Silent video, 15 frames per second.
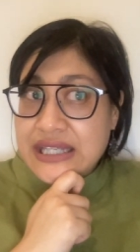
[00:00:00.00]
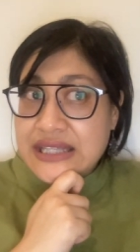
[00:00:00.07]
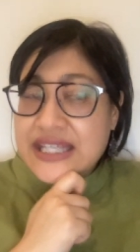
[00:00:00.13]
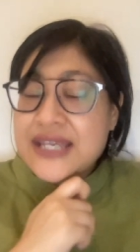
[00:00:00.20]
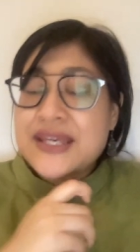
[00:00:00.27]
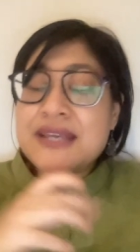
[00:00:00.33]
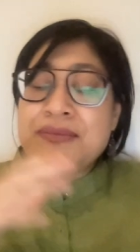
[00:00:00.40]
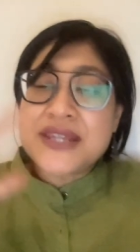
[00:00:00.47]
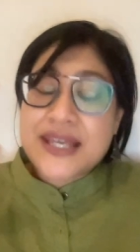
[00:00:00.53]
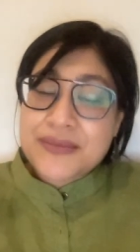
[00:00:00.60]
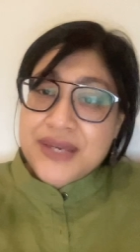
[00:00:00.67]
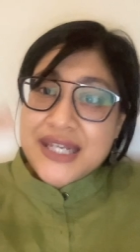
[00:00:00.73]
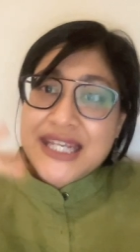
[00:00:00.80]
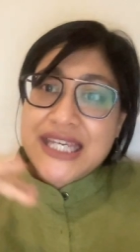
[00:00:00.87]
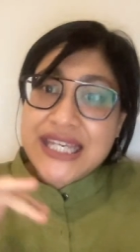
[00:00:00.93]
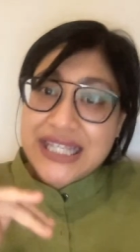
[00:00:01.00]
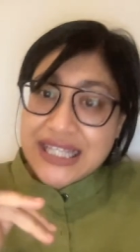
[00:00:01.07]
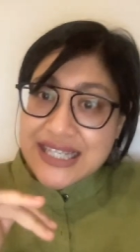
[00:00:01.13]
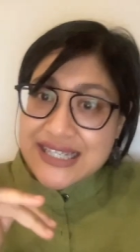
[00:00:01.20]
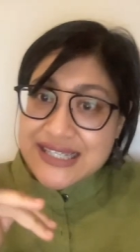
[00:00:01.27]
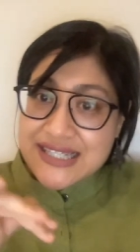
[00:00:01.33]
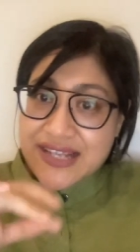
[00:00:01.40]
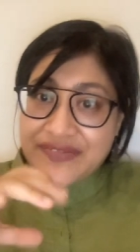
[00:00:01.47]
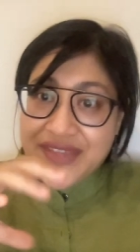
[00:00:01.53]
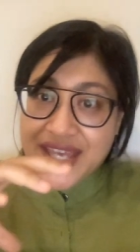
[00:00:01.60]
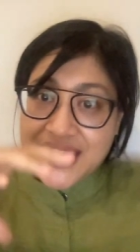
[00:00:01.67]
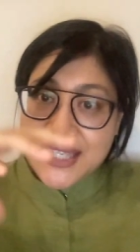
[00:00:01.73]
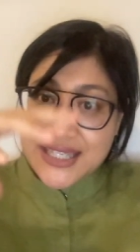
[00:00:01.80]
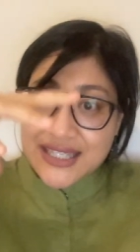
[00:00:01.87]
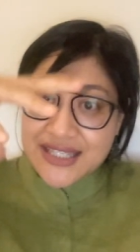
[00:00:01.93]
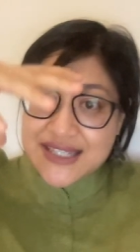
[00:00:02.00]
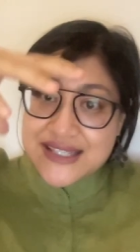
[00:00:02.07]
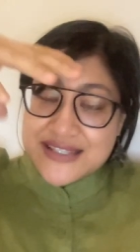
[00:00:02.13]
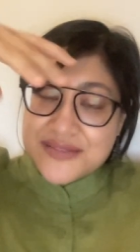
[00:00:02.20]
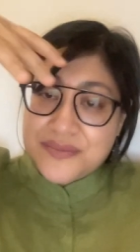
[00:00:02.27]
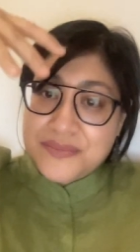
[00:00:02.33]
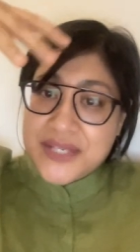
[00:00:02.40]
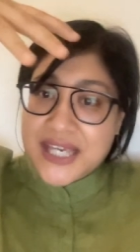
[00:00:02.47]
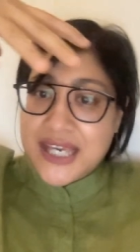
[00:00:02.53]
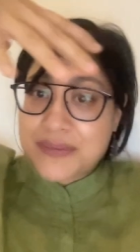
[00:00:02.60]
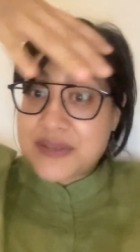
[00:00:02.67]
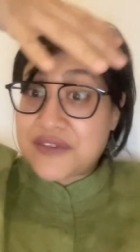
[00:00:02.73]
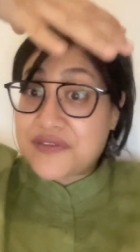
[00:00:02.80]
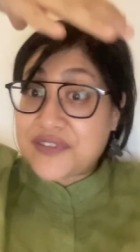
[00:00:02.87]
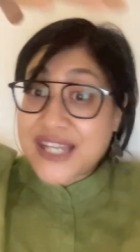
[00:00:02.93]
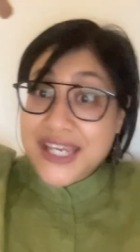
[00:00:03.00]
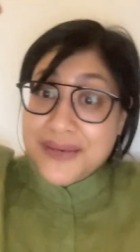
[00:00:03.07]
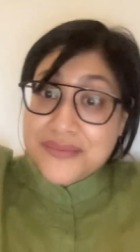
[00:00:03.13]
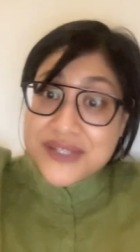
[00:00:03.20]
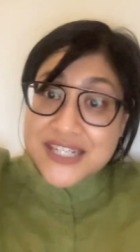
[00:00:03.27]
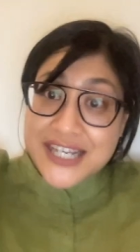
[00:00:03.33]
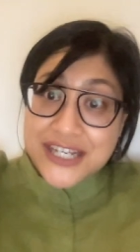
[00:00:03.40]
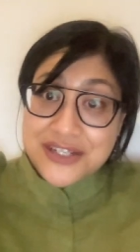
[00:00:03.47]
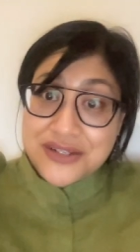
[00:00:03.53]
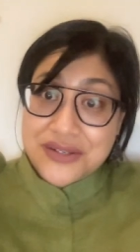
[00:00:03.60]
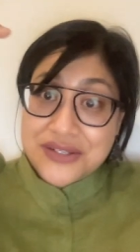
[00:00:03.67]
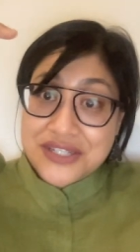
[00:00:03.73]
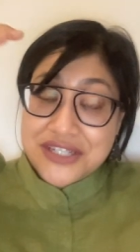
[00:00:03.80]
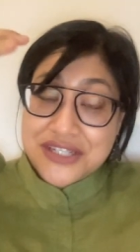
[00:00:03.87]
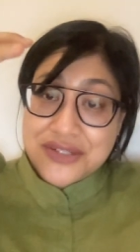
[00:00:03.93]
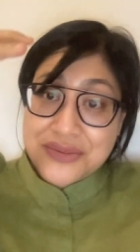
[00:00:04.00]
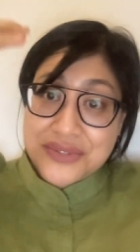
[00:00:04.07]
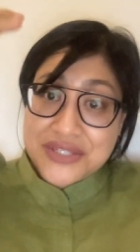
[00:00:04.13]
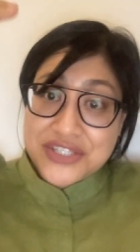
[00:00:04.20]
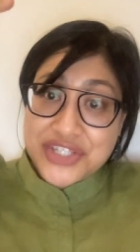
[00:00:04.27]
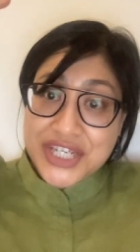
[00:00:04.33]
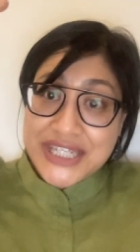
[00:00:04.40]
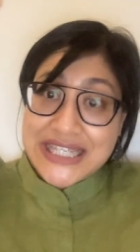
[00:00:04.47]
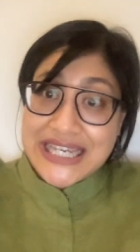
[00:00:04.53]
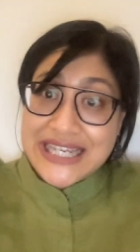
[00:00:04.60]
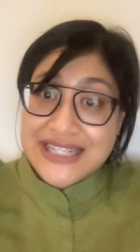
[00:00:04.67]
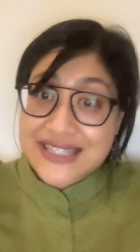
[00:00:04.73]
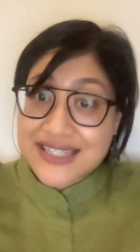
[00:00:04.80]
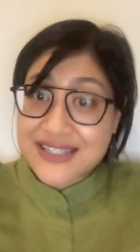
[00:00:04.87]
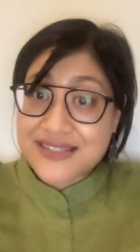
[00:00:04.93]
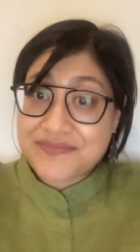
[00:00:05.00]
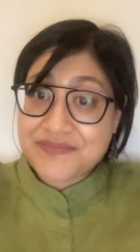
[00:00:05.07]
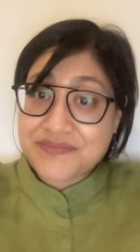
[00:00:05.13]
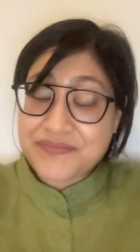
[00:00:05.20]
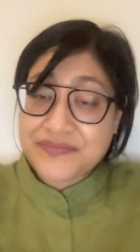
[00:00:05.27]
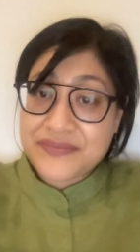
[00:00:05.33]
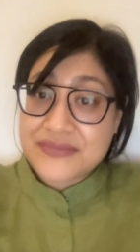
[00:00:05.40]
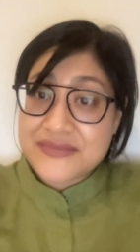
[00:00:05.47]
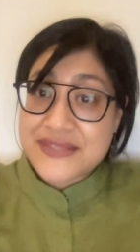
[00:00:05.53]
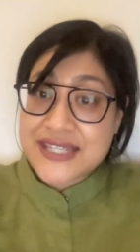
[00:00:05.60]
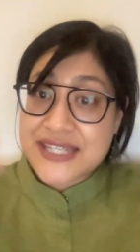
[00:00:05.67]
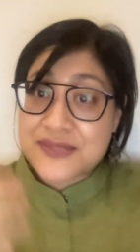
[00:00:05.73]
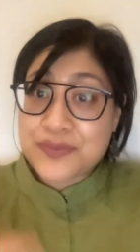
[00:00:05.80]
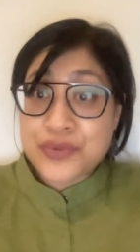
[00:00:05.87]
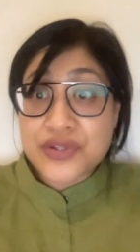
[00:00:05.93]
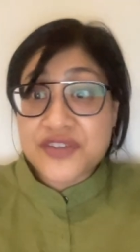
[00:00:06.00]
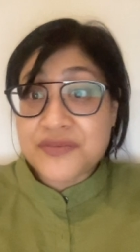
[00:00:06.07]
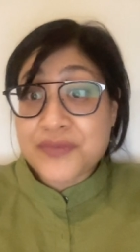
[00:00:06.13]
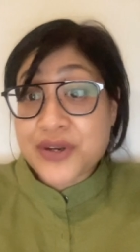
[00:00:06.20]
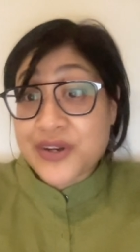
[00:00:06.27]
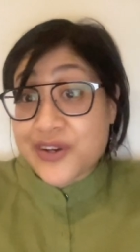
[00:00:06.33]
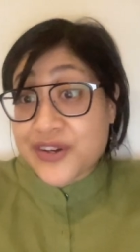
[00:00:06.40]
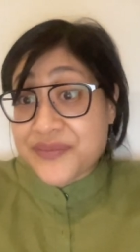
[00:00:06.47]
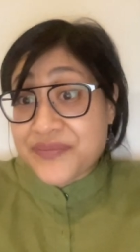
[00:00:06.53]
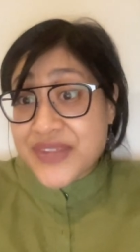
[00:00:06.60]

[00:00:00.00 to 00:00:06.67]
They, they made a hit list, and that hit list became inflamed and turned into a gigantic cesspool of murder.